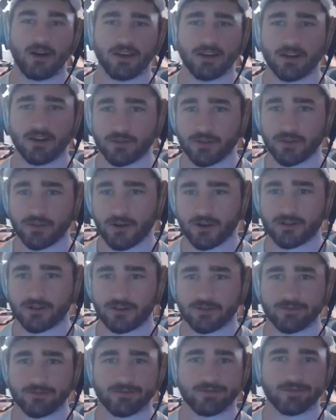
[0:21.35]
talked
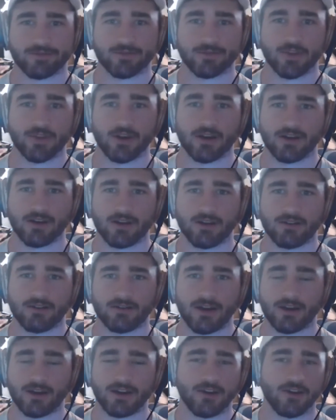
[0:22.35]

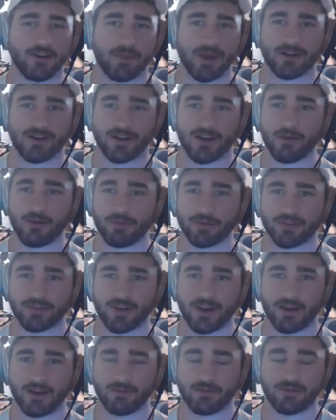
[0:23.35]
on here about a couple
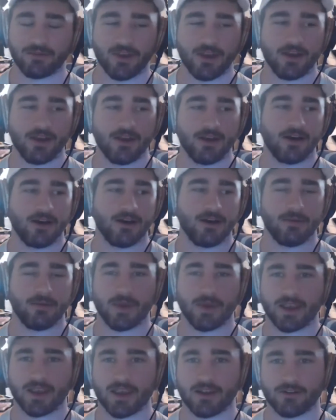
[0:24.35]
times.
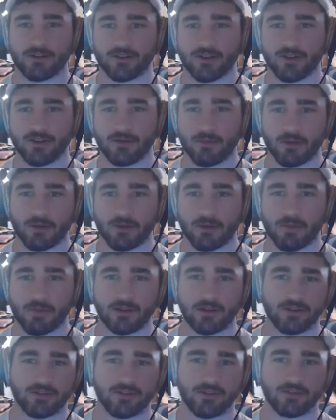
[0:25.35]
Mike Anderson, Mike
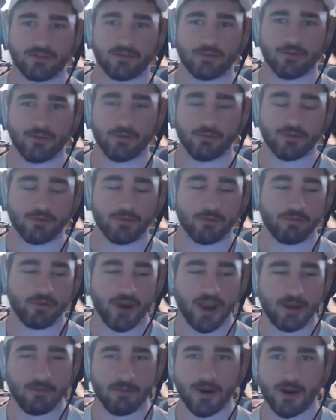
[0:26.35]
Puglisi's group through
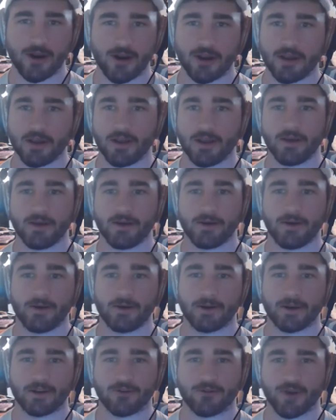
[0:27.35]
Branberry.
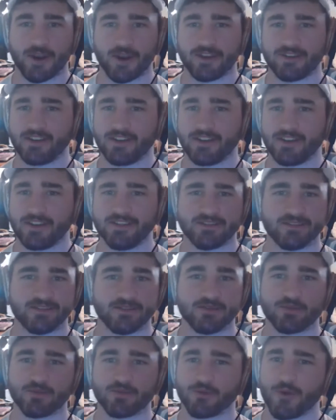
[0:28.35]
Crazy
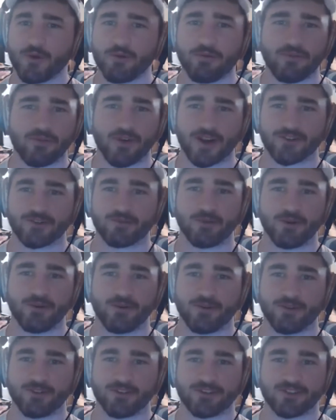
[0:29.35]
group of
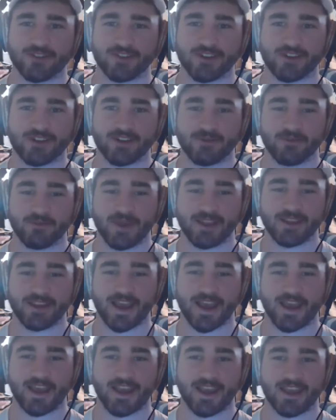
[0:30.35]
entrepreneurs
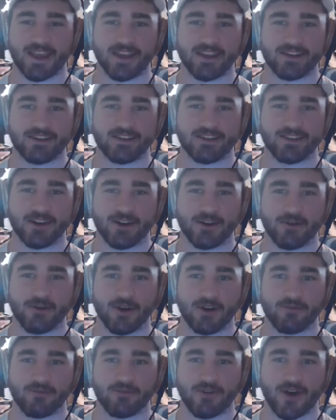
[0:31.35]
and
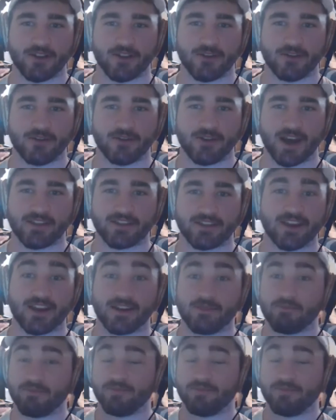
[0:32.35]
followed. I think I